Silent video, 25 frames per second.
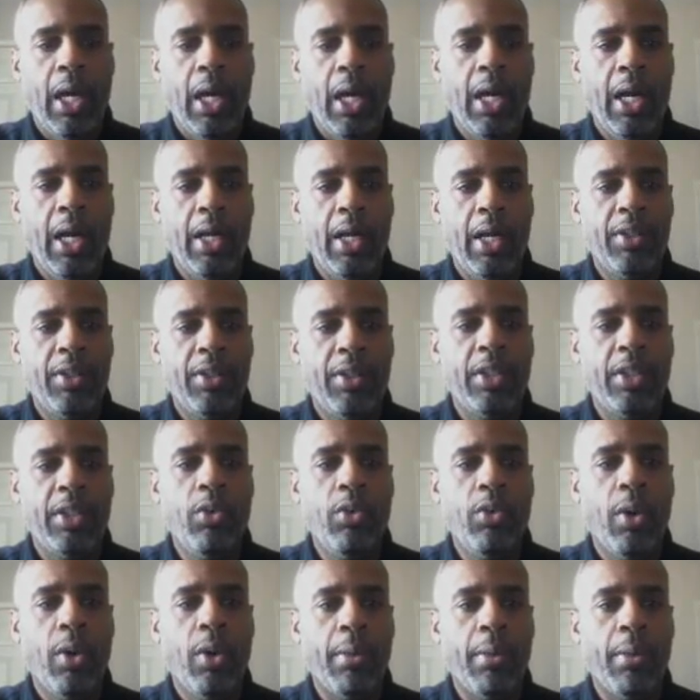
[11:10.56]
then
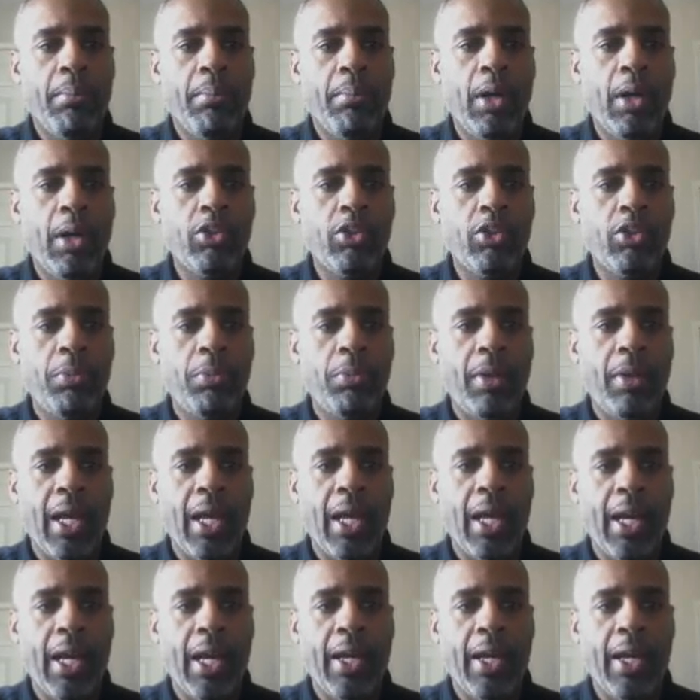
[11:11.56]
you want to
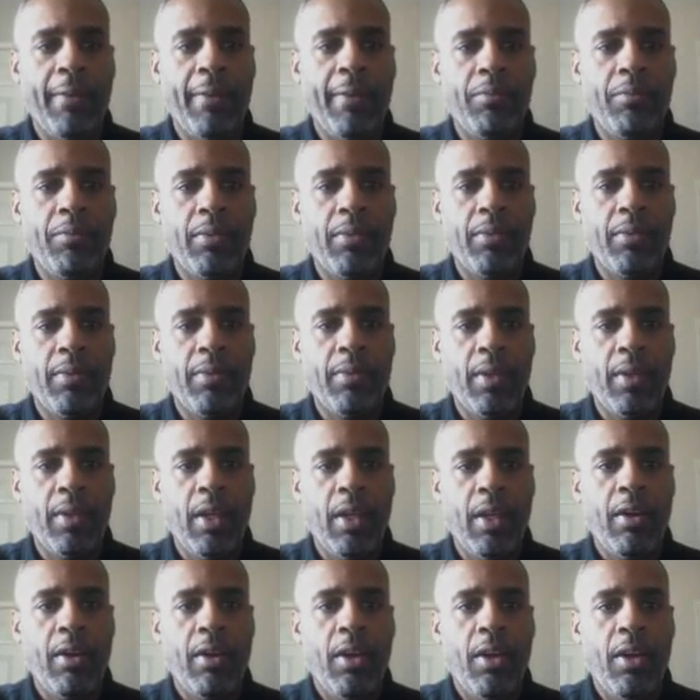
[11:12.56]
multiply
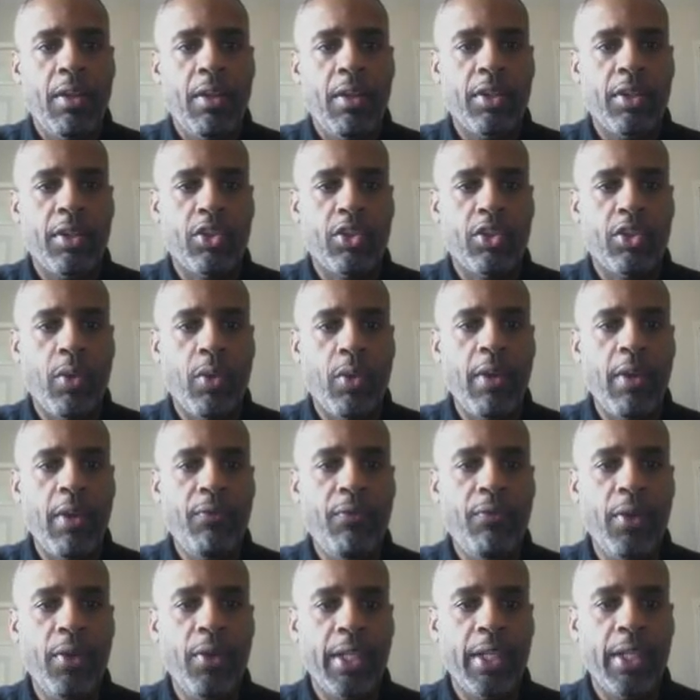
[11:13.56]
the square
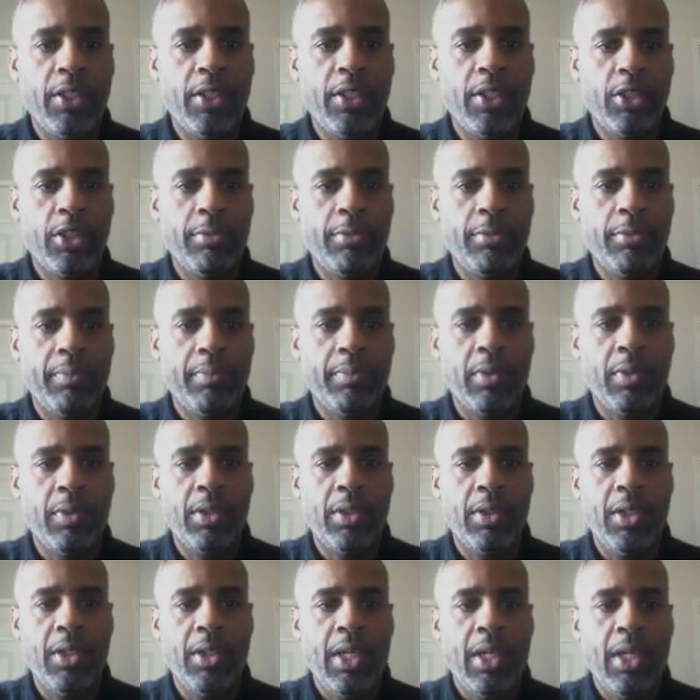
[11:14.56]
footage
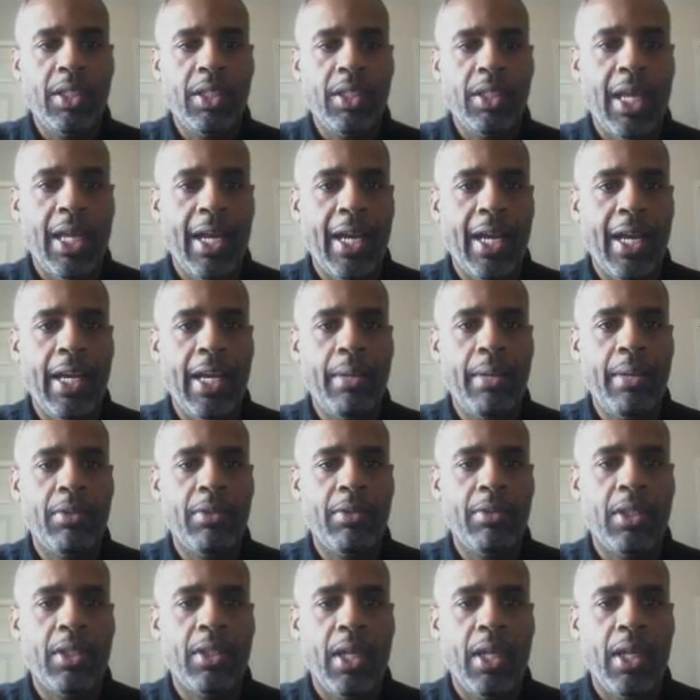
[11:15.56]

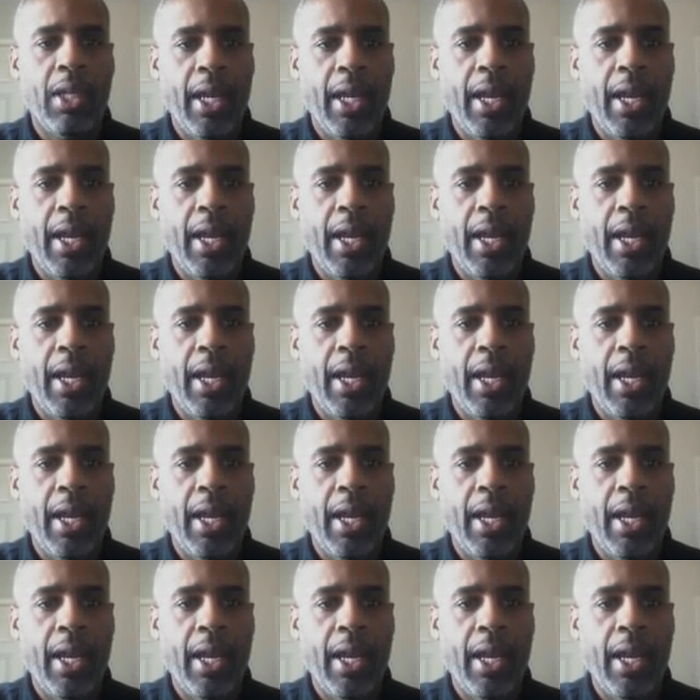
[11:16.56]
times